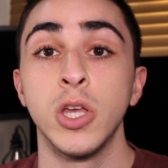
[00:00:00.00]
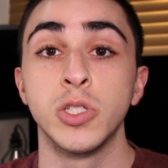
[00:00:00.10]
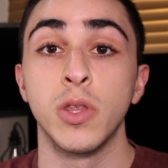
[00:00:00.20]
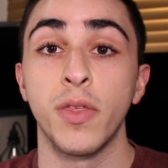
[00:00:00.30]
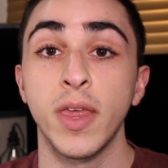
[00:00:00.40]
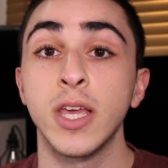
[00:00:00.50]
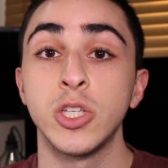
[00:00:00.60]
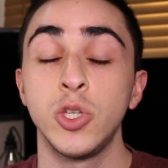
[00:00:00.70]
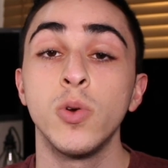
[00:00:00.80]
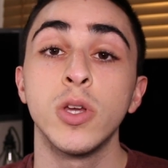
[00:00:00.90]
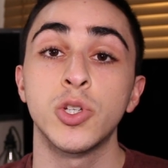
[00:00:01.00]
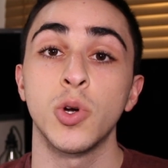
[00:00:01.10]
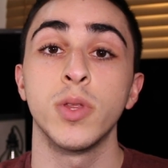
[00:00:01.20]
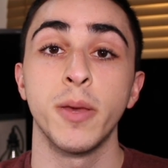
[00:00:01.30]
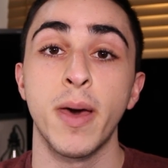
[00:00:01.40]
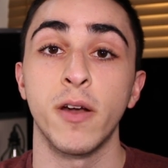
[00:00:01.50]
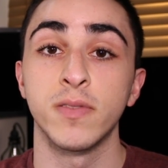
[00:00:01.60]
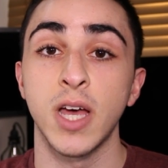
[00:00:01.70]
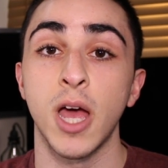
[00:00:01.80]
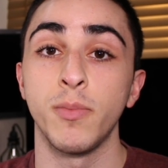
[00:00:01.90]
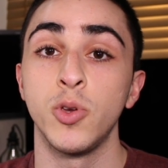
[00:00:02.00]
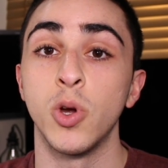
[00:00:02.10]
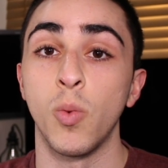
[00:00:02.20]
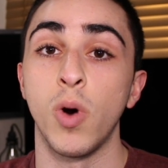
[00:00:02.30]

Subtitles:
So the thing is, you control the amount of time you don't